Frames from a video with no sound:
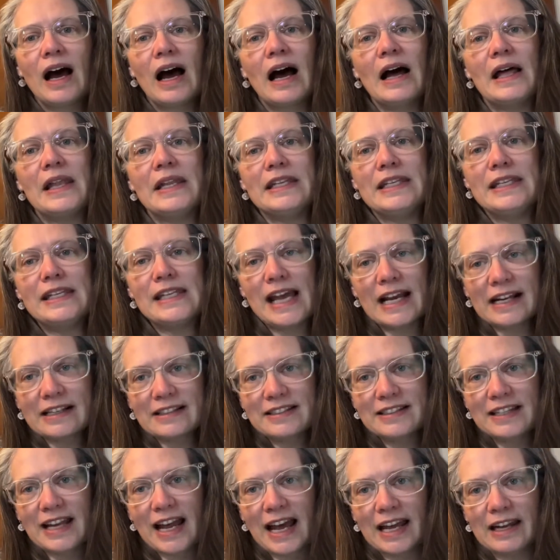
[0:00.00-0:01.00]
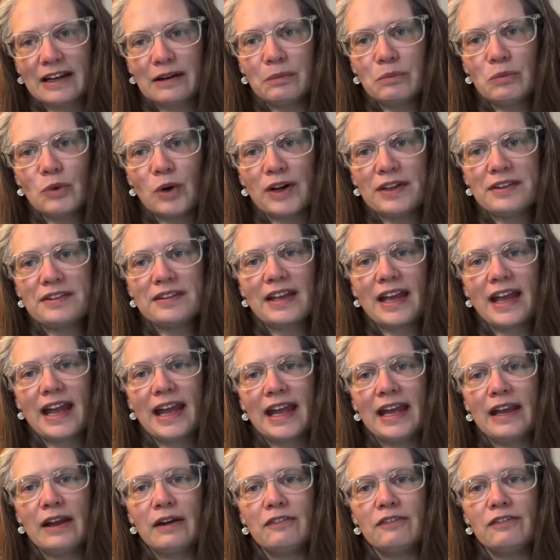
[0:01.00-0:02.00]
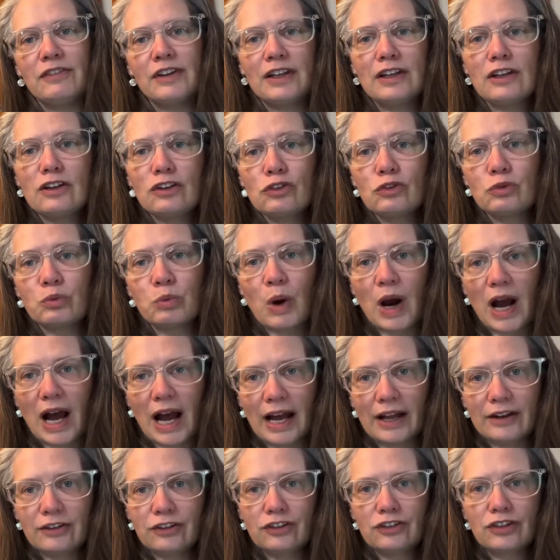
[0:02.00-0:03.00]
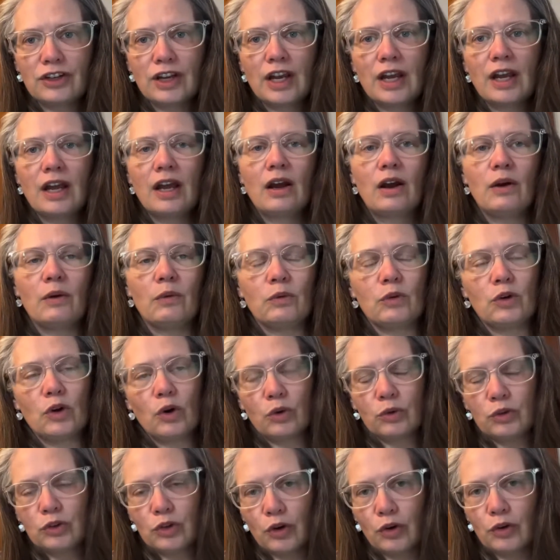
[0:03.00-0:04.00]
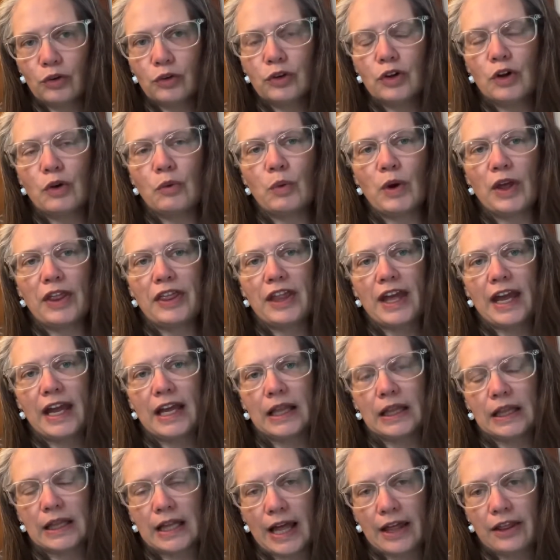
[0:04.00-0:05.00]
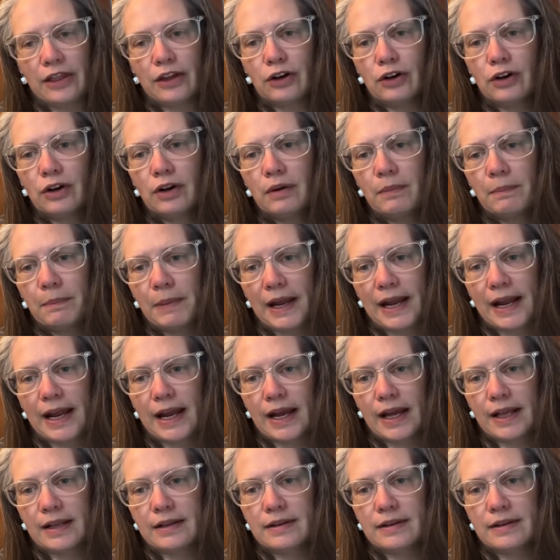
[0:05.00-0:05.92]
Next item was a vintage watch, gold tone with a leather band